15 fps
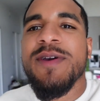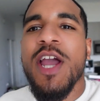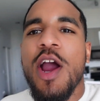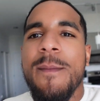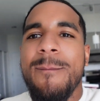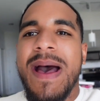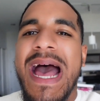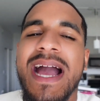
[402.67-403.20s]
we are
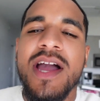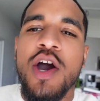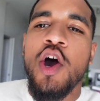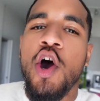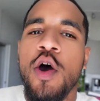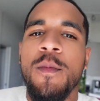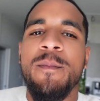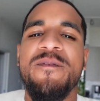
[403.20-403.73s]
back
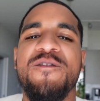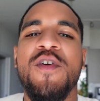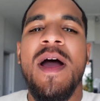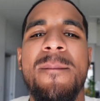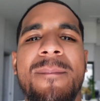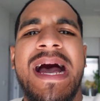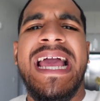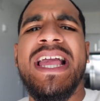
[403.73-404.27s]
home
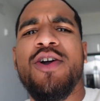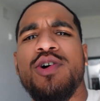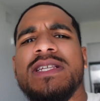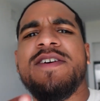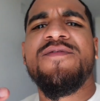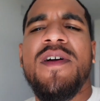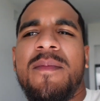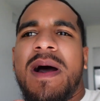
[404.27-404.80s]
from Michael's
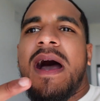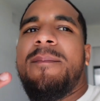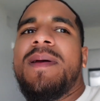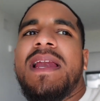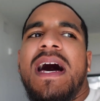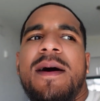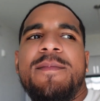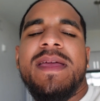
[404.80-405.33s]
and from Hobby
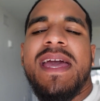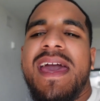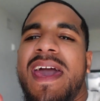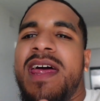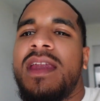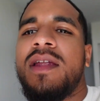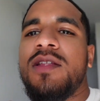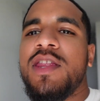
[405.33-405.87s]
Lobby,
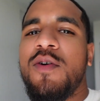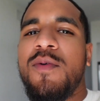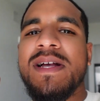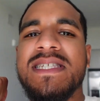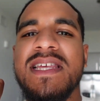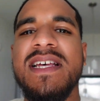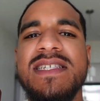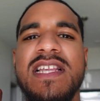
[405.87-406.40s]
and the rest
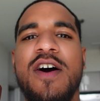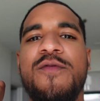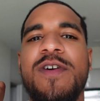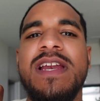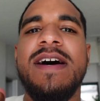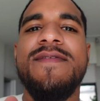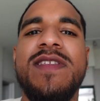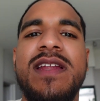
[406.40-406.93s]
of the stuff we
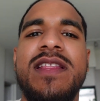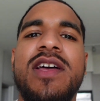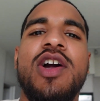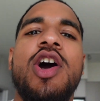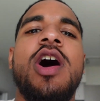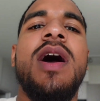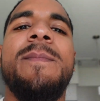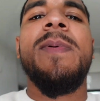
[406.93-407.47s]
left it in the
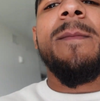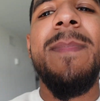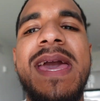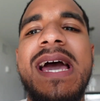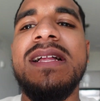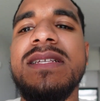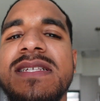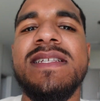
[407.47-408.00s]
car. But Bay
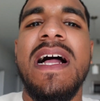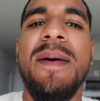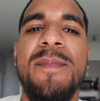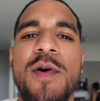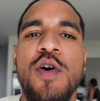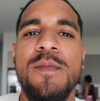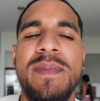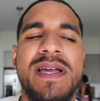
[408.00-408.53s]
had to stop
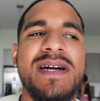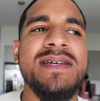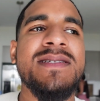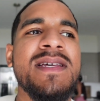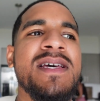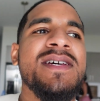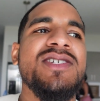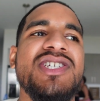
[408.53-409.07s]
home because
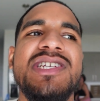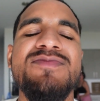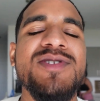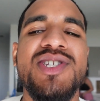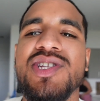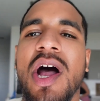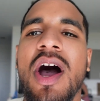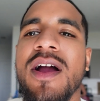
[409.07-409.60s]
she was
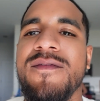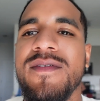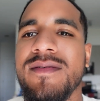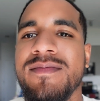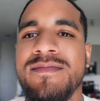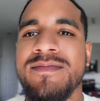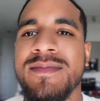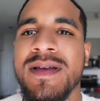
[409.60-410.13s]
starving
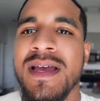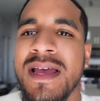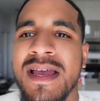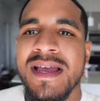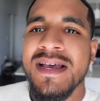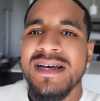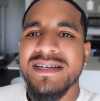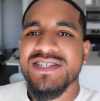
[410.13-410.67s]

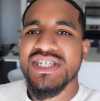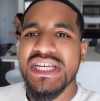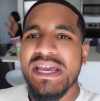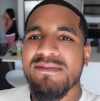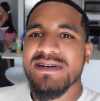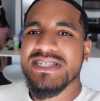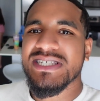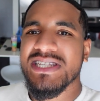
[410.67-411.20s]
she
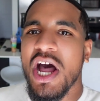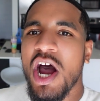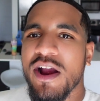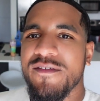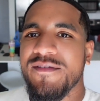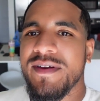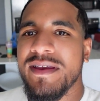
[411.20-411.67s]
was starving.